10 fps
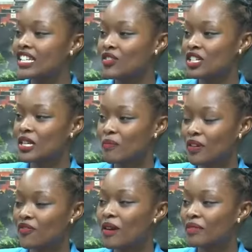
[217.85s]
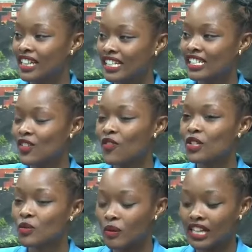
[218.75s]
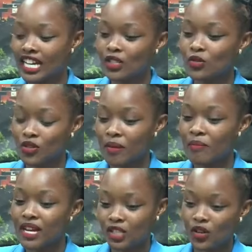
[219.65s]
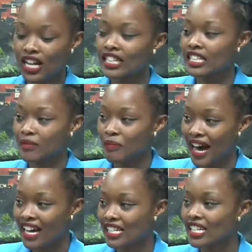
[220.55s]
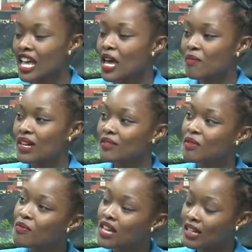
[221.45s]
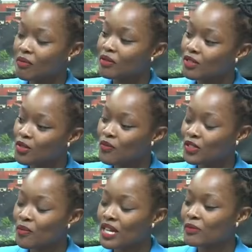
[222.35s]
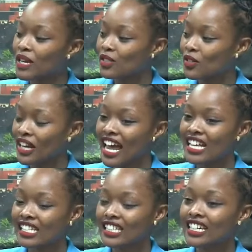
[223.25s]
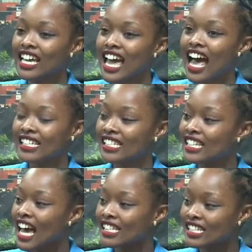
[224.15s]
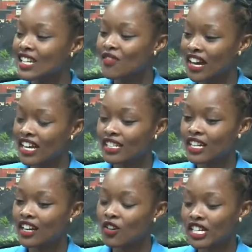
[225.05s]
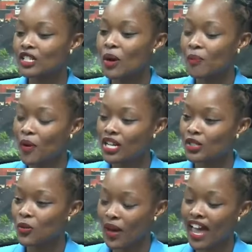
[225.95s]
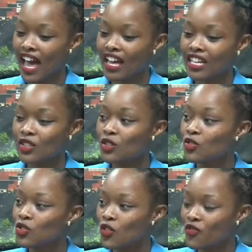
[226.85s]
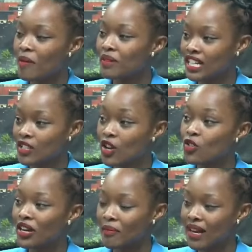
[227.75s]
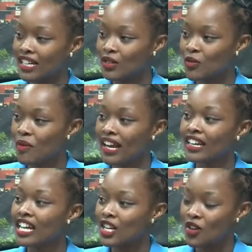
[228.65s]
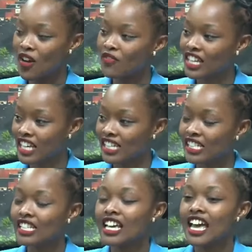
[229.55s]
is reshaping families. Of course, we will get to the mental health part, but maybe I'll be so much personal and ask, has it ever gotten to a point where in your family, now you're a married woman, you have kids,